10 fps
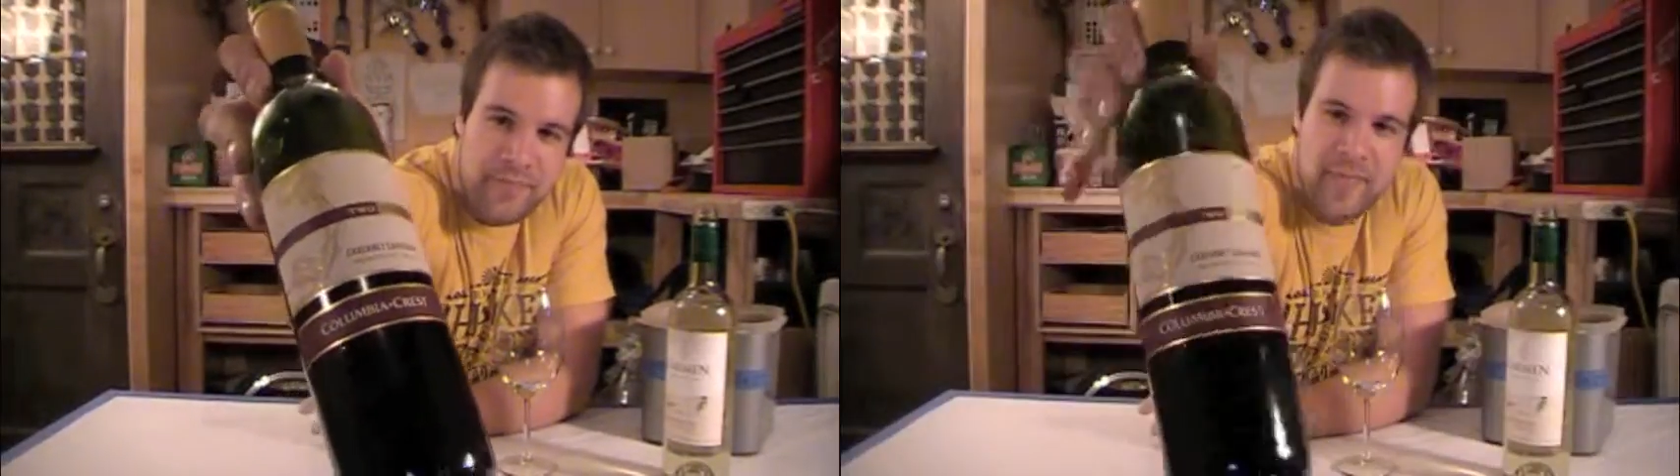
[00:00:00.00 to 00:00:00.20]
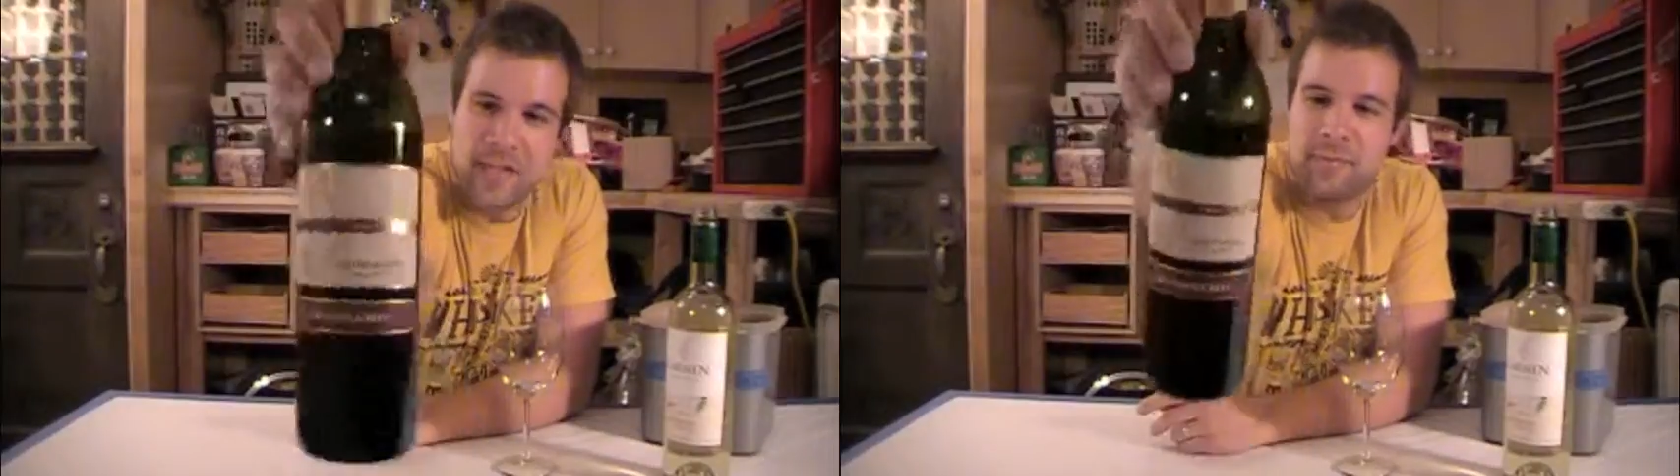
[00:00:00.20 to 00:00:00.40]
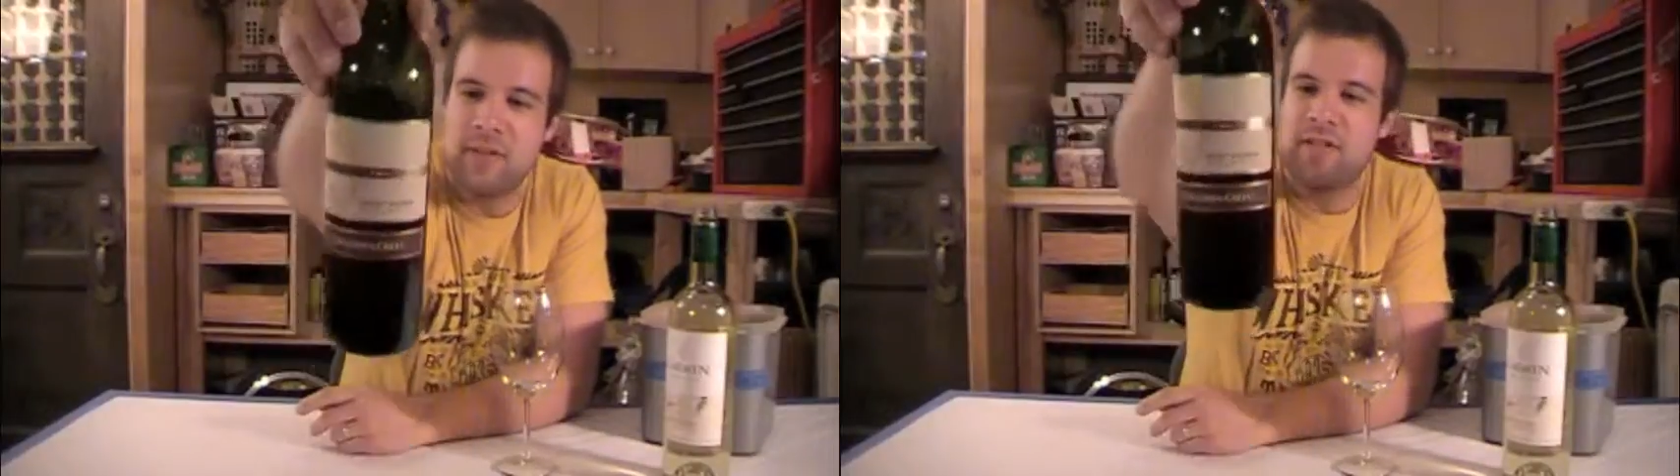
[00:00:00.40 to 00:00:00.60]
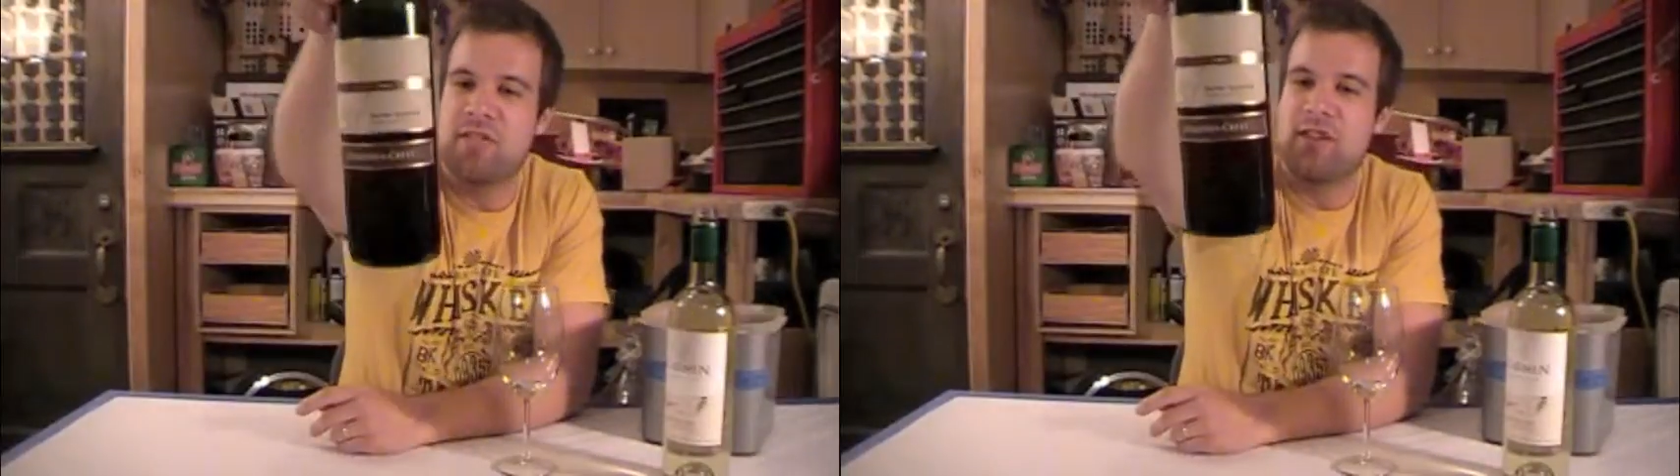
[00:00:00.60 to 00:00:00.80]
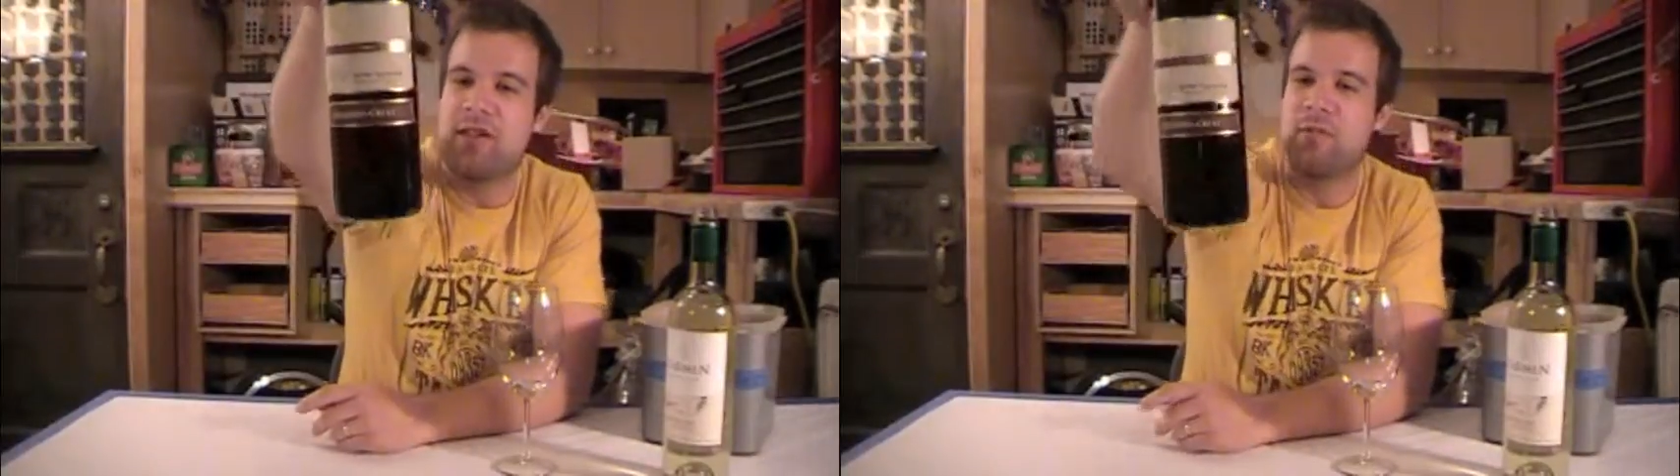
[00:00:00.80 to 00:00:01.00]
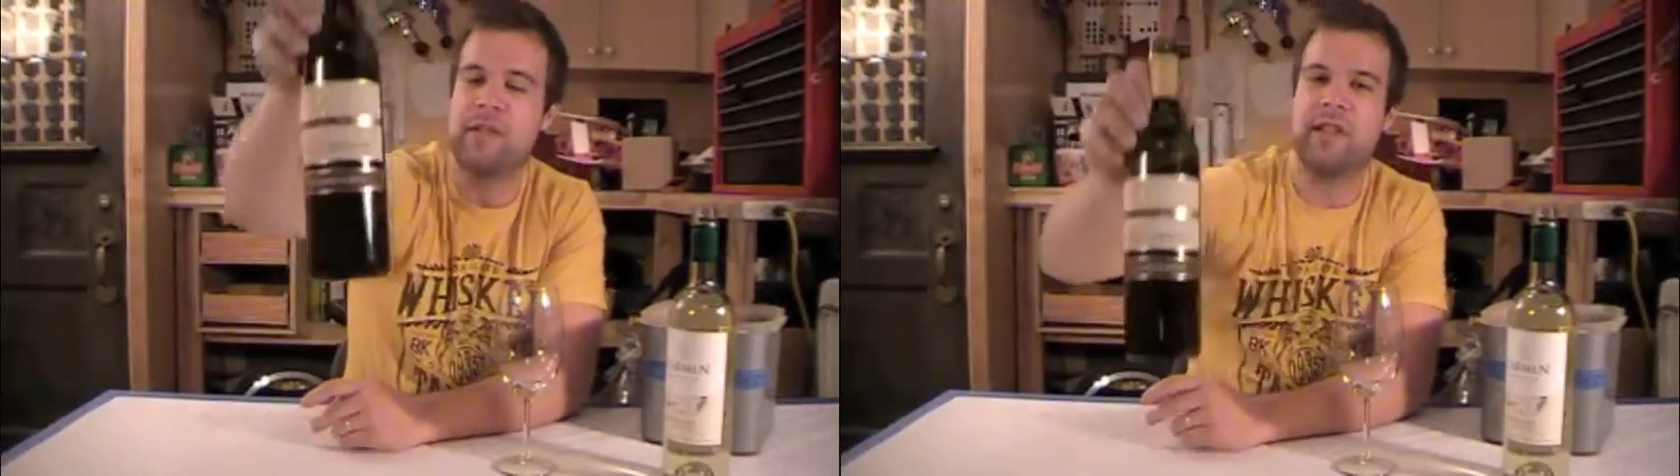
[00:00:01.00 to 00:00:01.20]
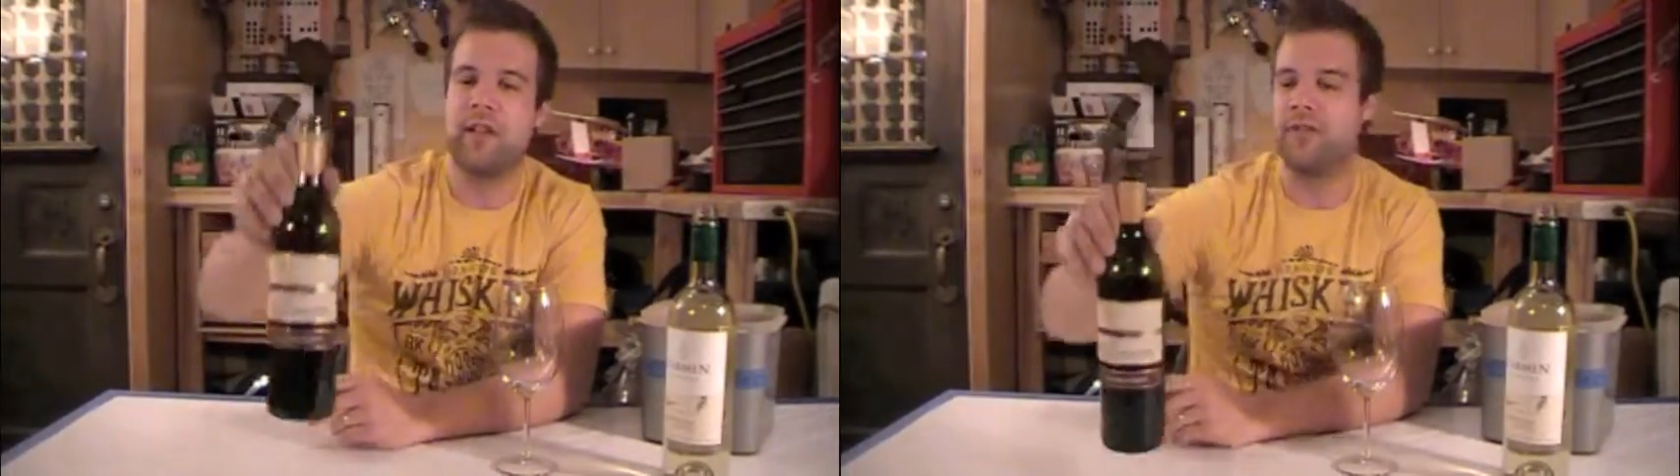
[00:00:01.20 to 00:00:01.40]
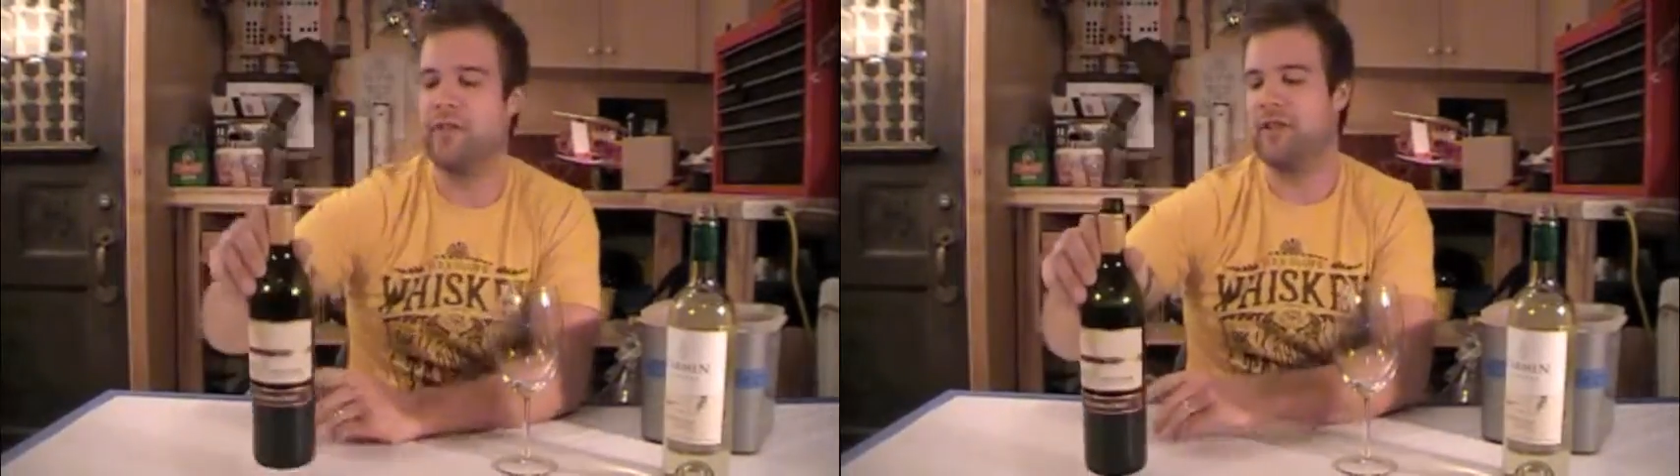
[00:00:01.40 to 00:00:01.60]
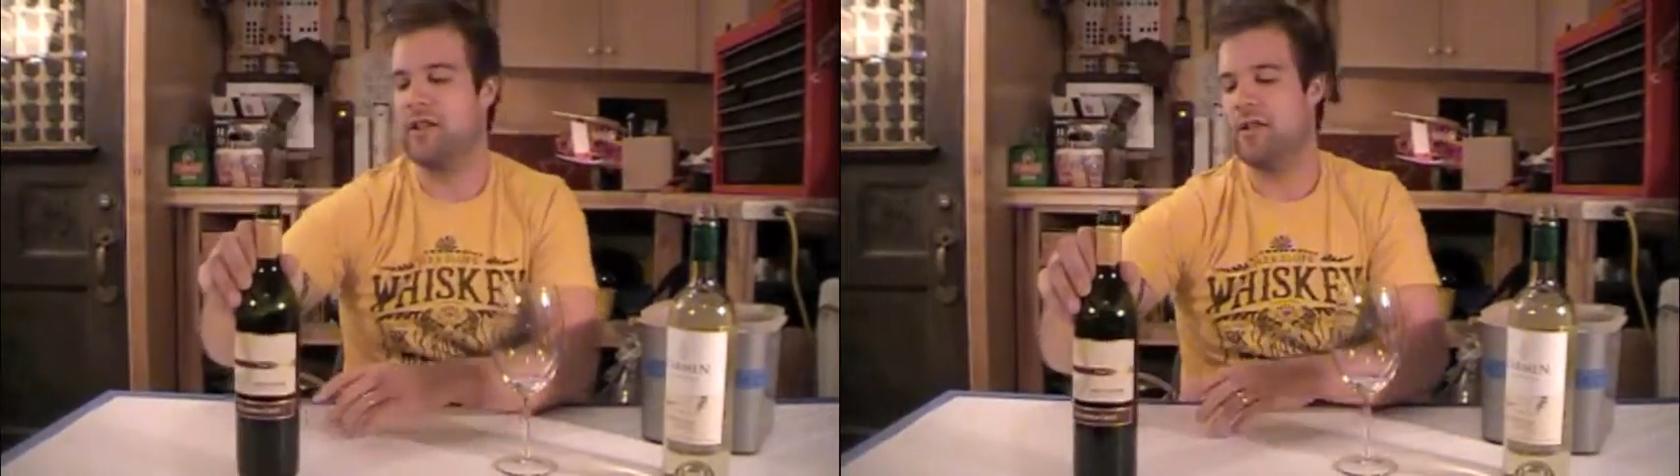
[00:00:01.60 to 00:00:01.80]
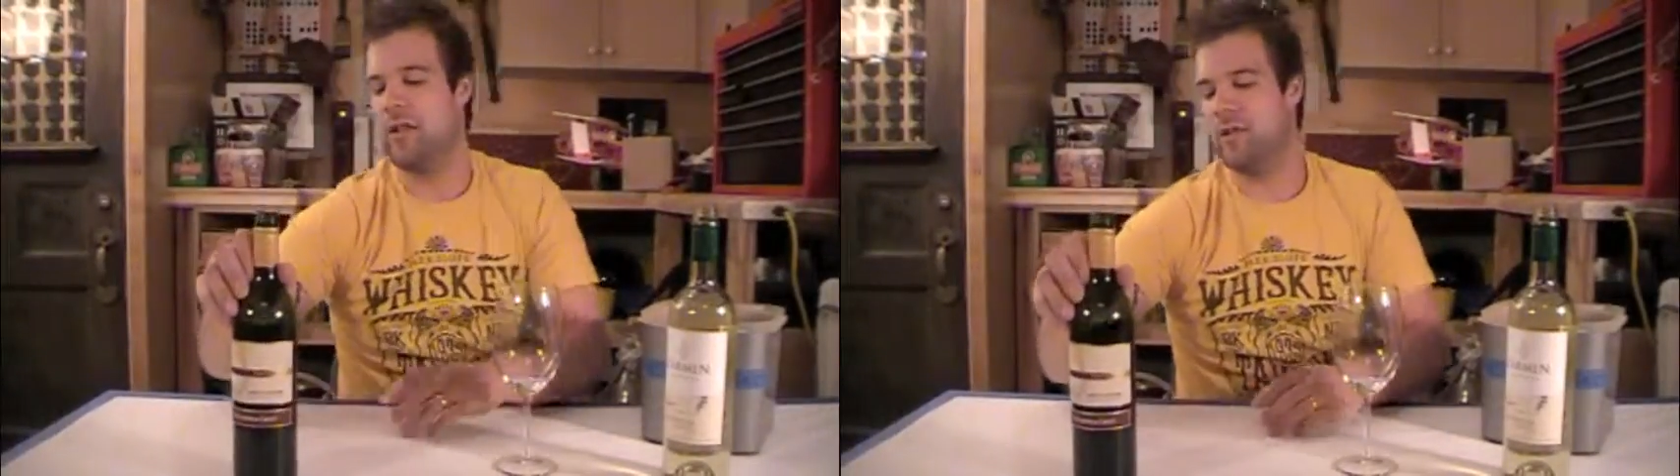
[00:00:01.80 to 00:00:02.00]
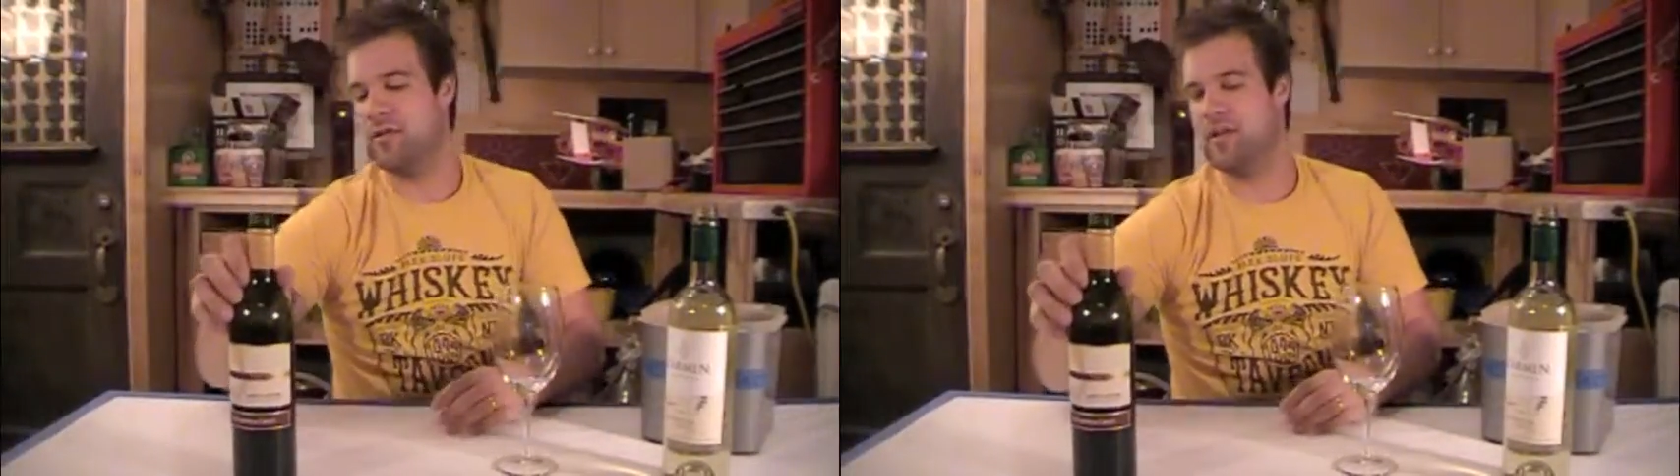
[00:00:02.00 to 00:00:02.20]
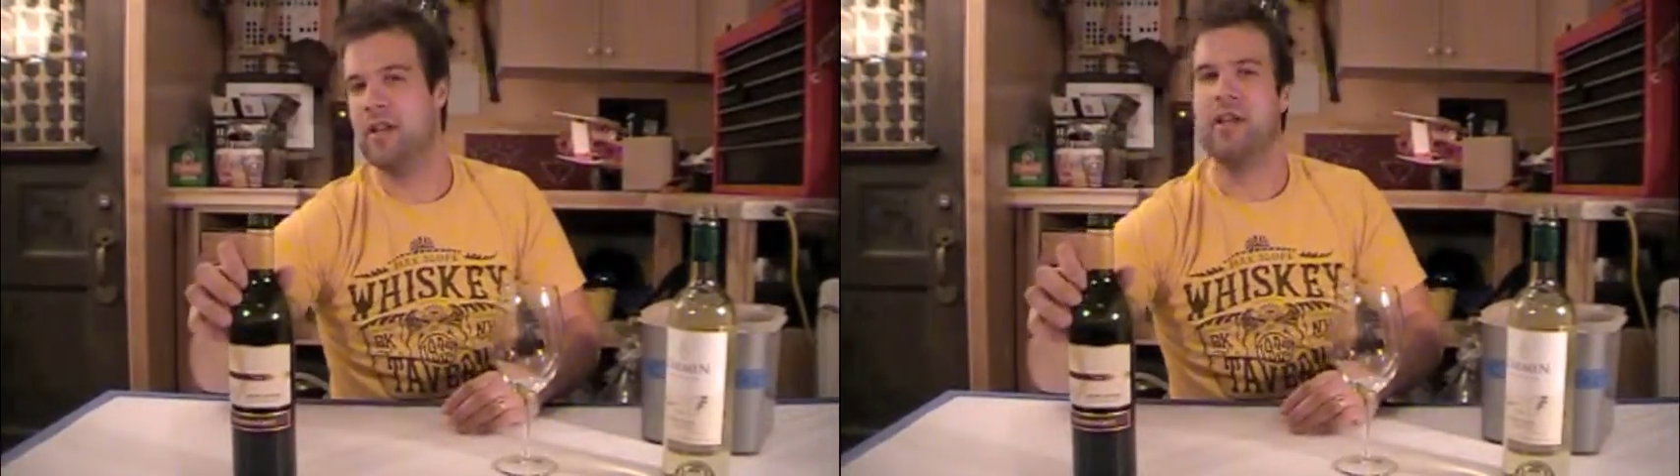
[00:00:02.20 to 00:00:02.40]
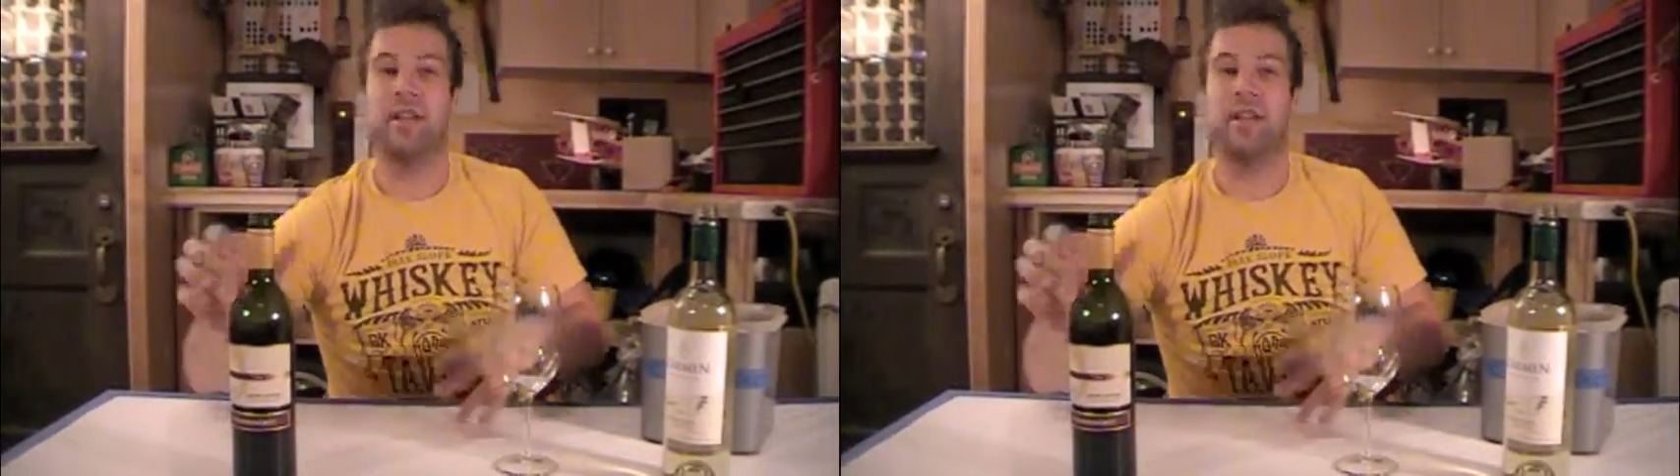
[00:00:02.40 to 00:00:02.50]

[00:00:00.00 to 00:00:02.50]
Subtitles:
And this one suggested retail $15.